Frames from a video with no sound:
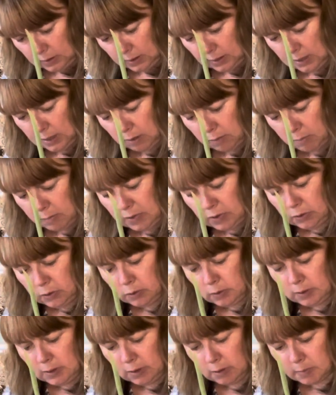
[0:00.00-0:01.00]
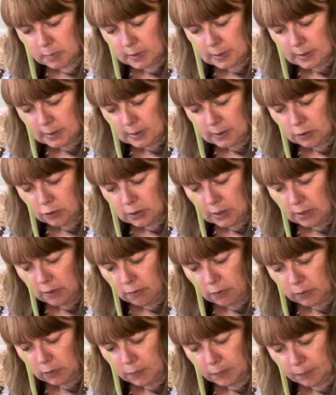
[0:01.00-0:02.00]
Now, Miltoniopsis in
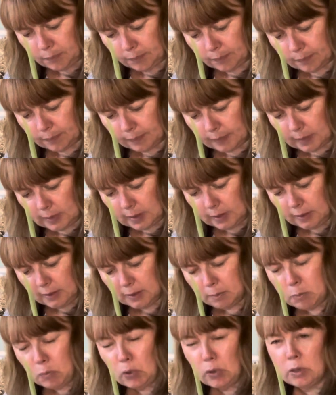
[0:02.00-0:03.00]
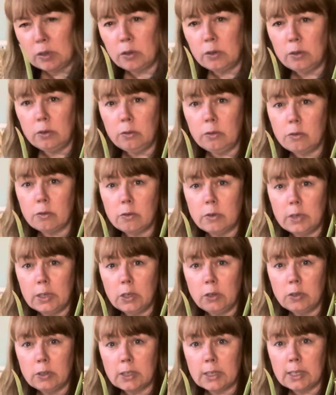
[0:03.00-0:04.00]
general are more cool growing
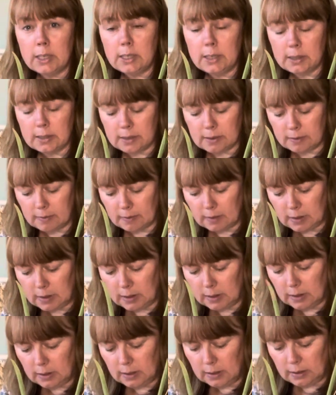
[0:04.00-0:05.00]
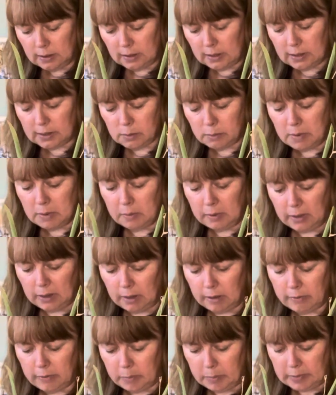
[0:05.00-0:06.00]
orchids. That's why we
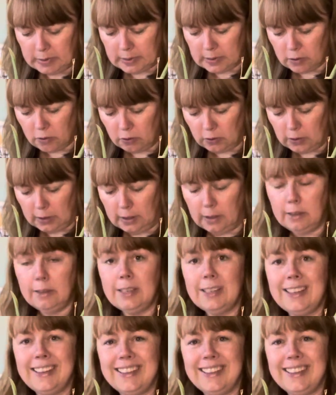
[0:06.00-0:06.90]
love them in Scotland.